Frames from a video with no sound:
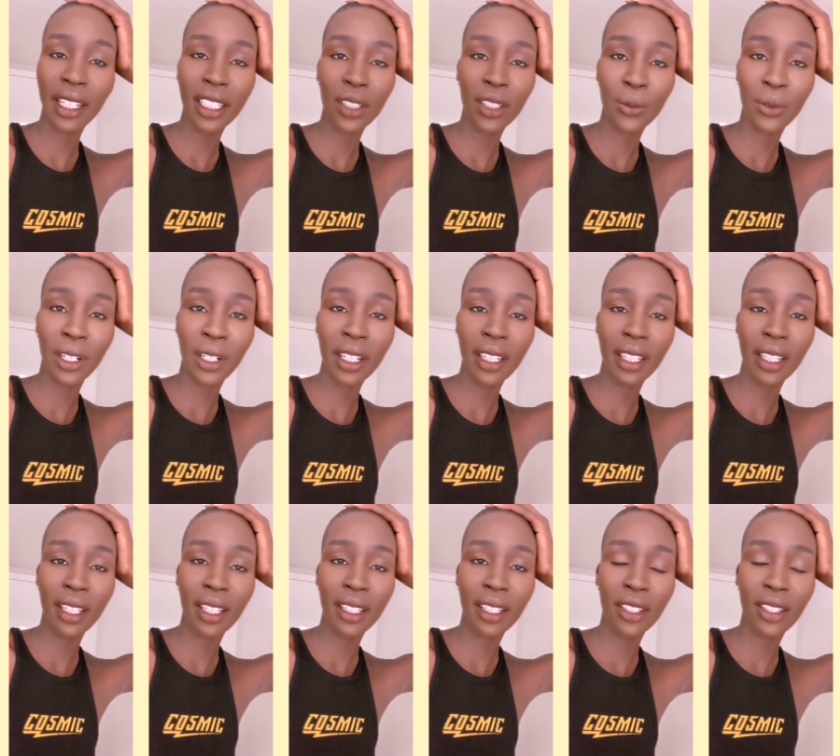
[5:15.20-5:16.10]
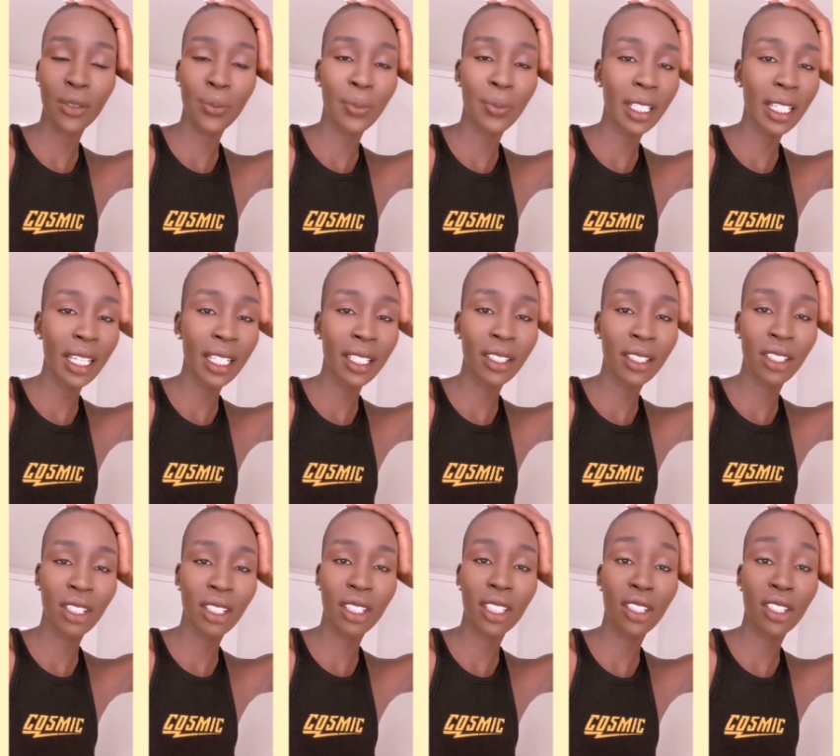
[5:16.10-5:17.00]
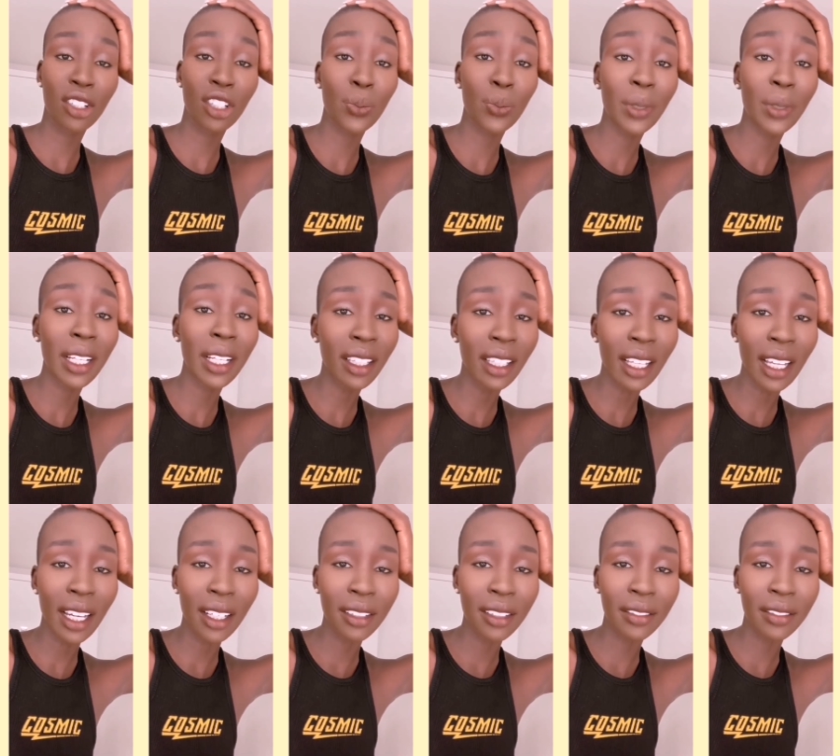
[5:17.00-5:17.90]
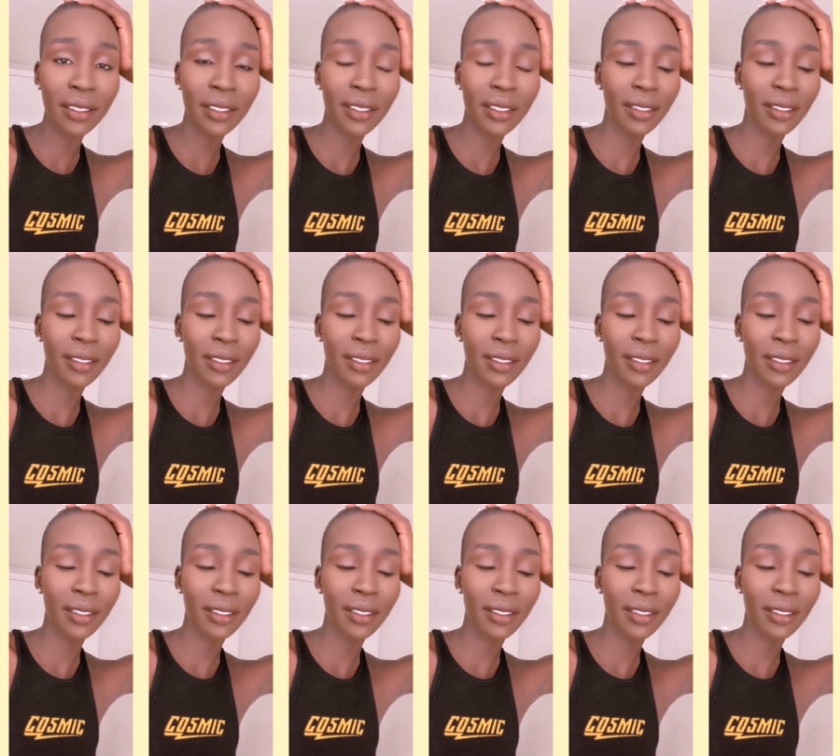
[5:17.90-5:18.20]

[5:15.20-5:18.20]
think it's worth it. So please just just spread love.